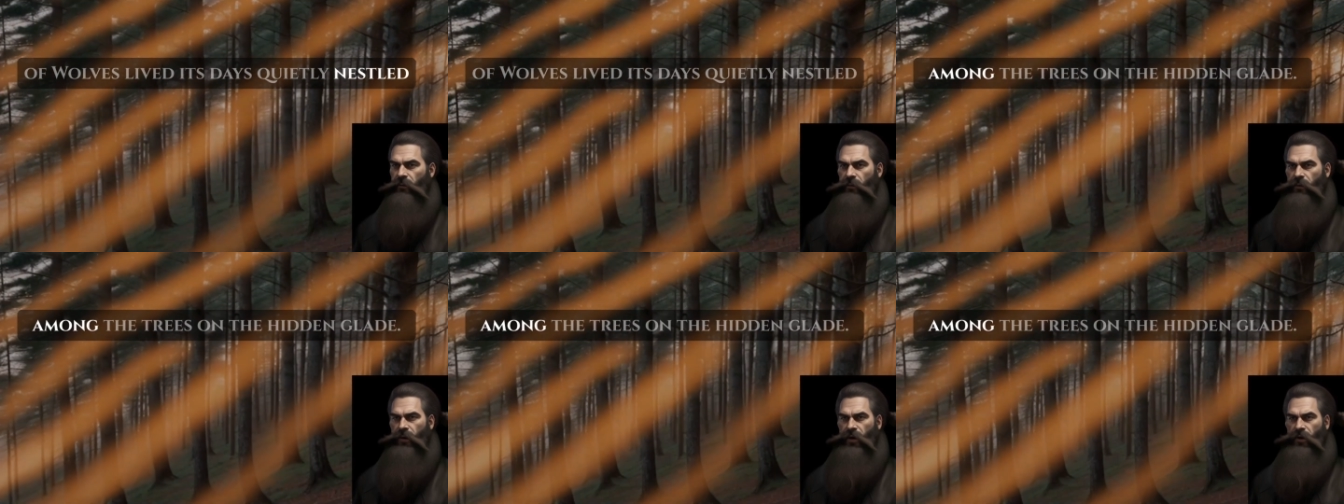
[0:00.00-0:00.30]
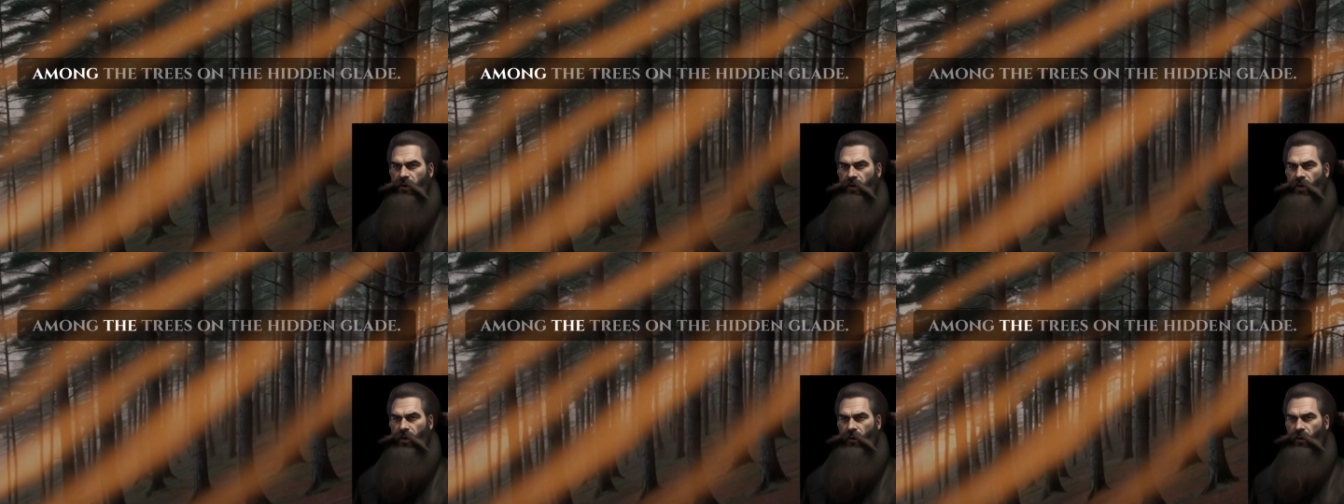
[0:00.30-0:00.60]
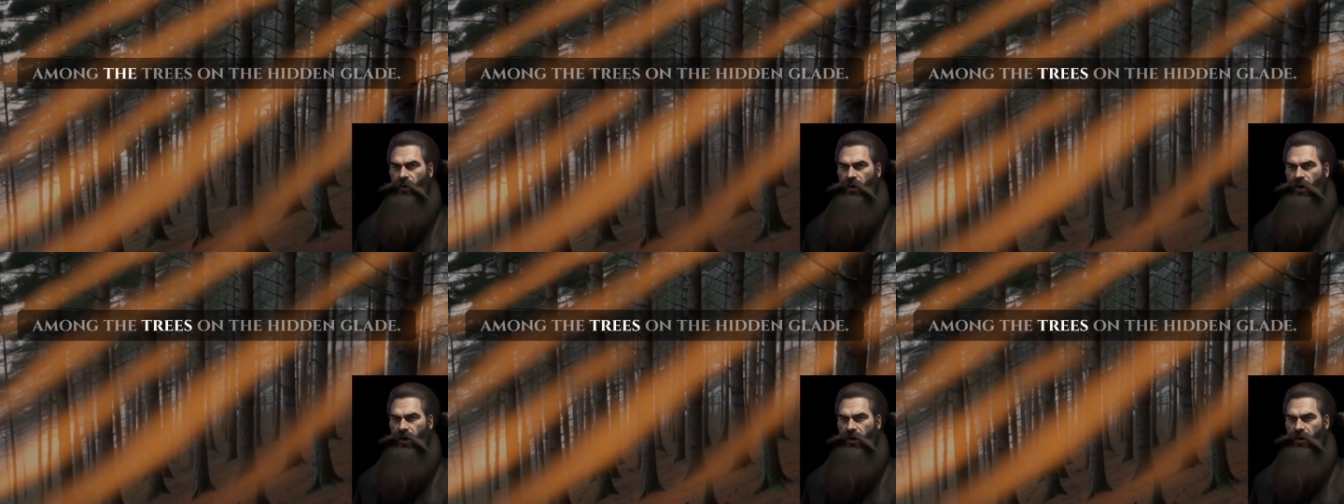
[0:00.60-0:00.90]
among the
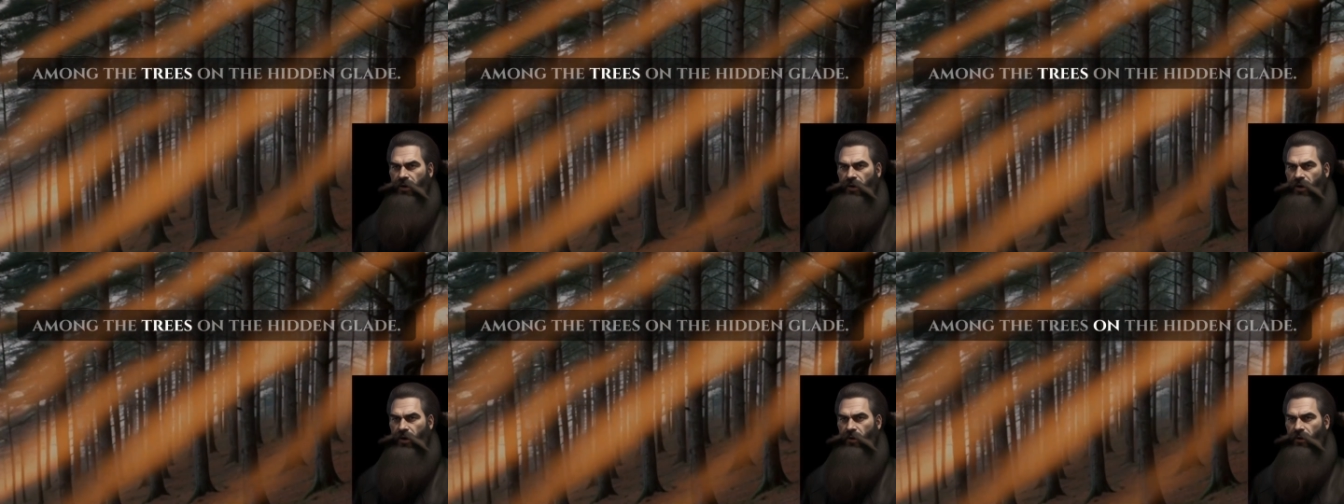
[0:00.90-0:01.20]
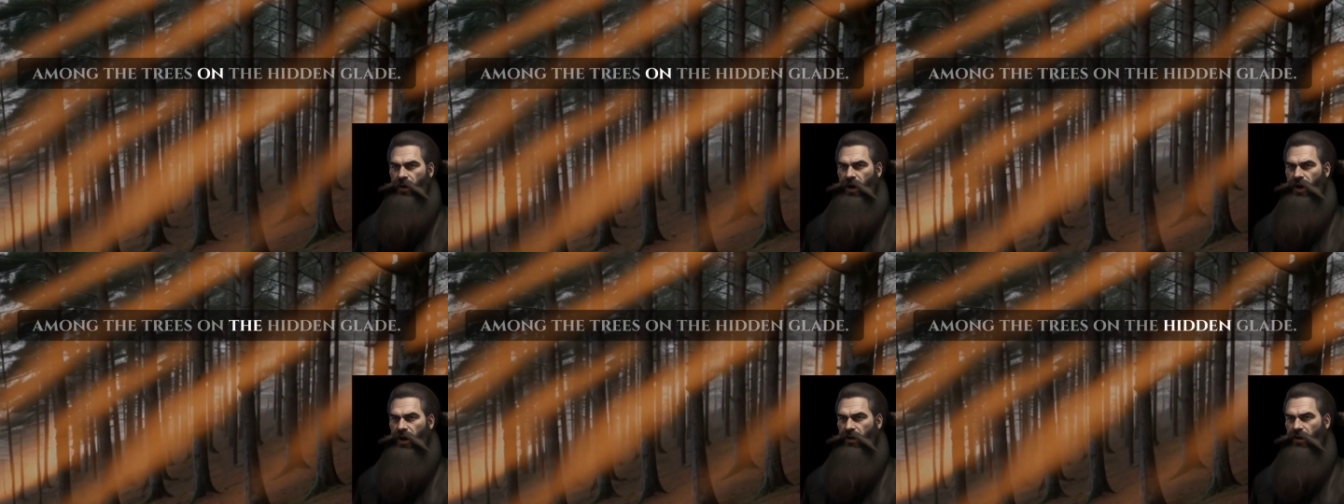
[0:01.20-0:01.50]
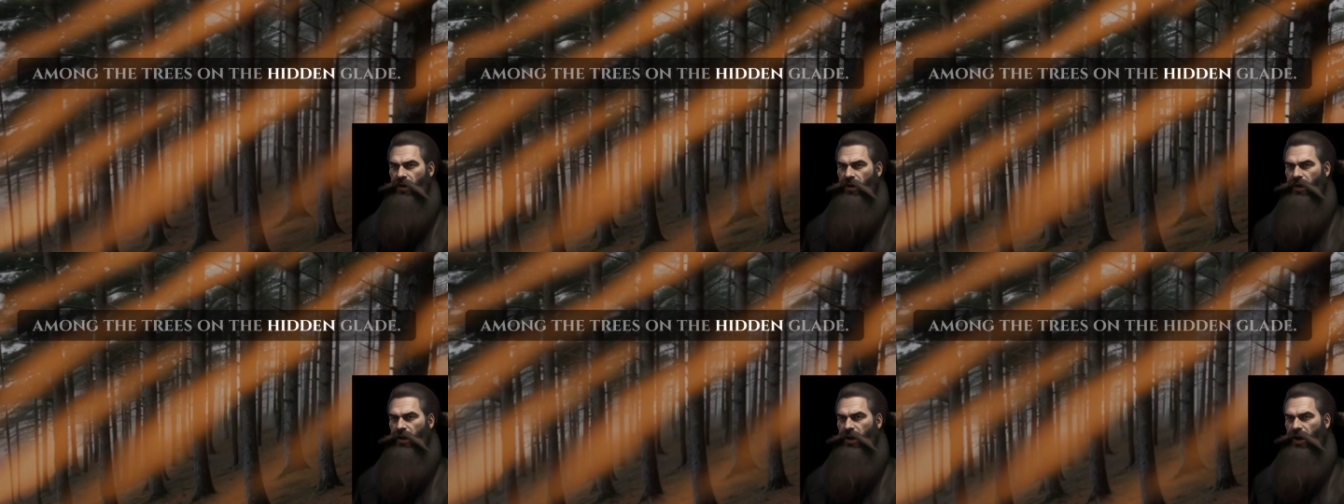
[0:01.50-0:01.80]
trees on the
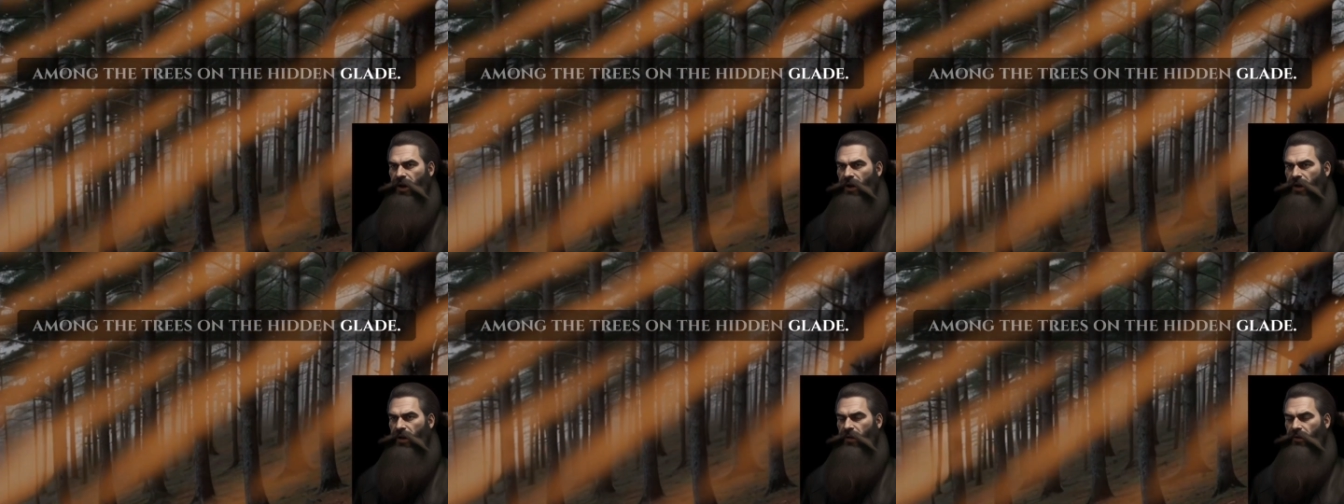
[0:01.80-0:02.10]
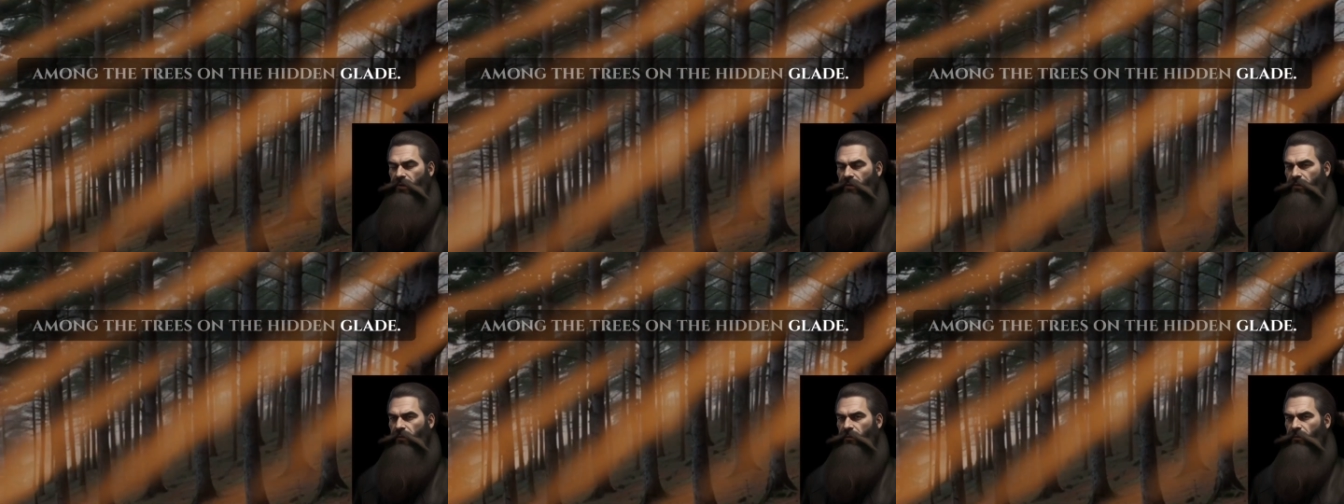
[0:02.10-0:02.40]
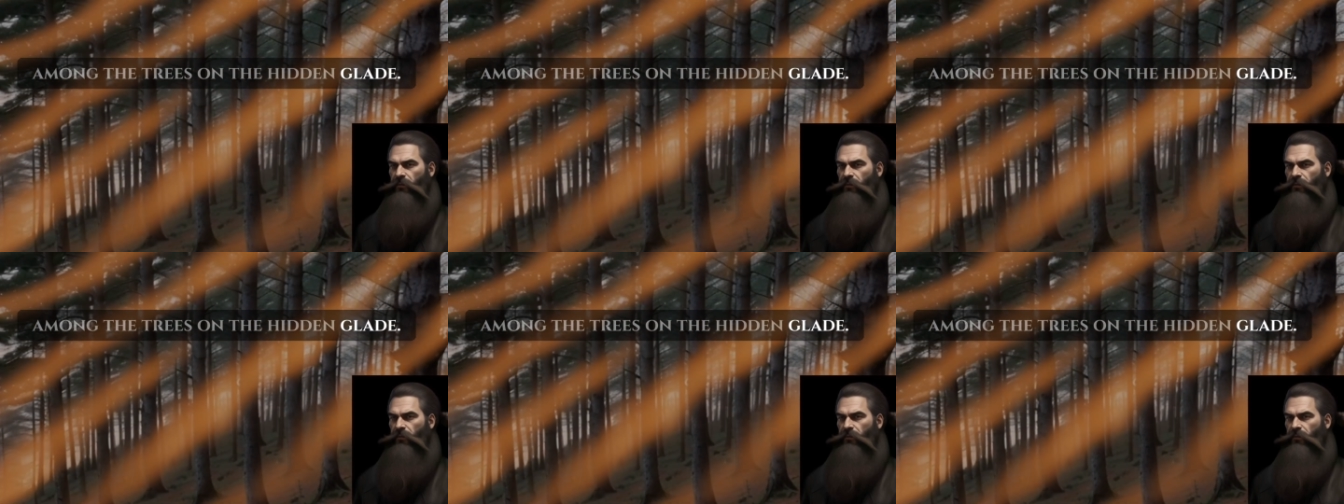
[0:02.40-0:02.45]
hidden glade.